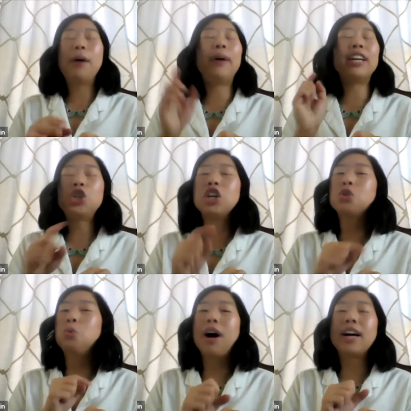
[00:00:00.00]
I'm like,
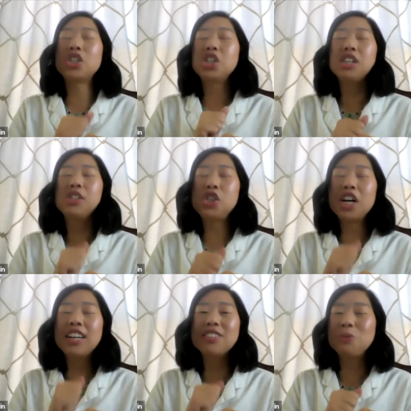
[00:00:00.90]
just watch,
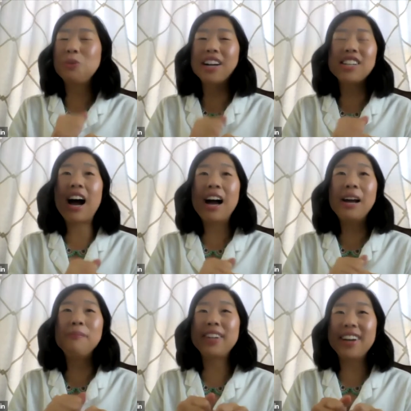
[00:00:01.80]
just watch.
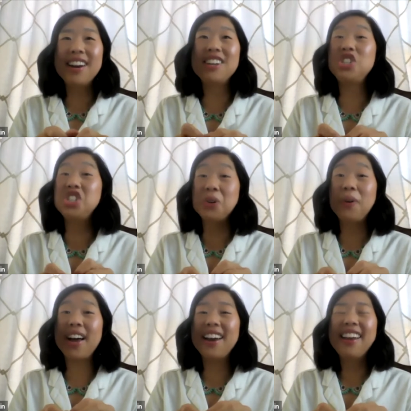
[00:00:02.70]
I'm going to
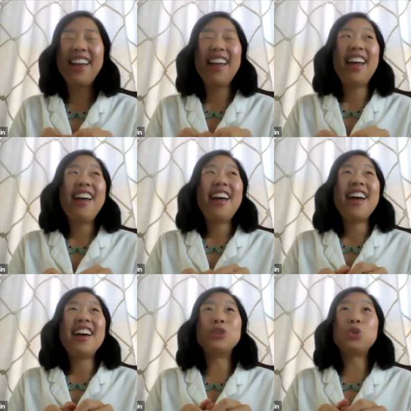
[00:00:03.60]
do it.
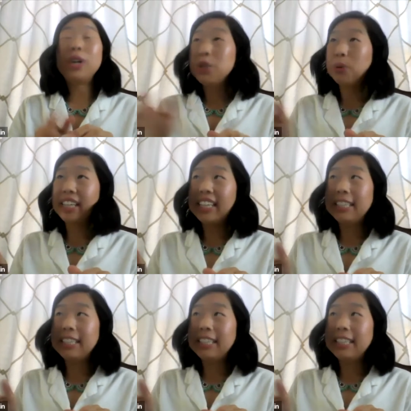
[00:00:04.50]
And so 2020